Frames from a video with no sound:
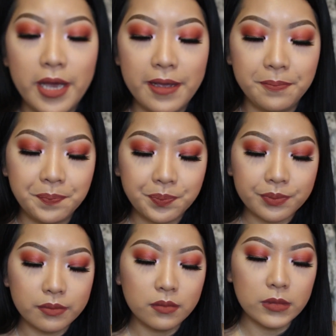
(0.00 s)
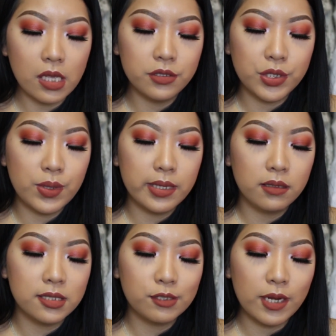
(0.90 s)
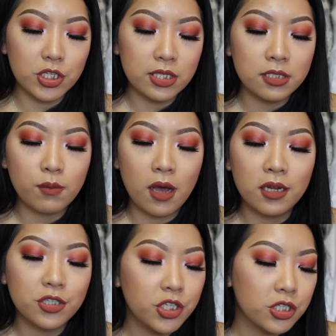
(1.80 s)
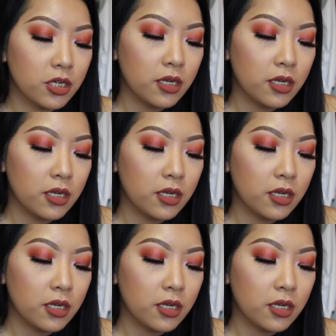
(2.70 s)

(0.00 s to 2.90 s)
but do a little swatchy swatch.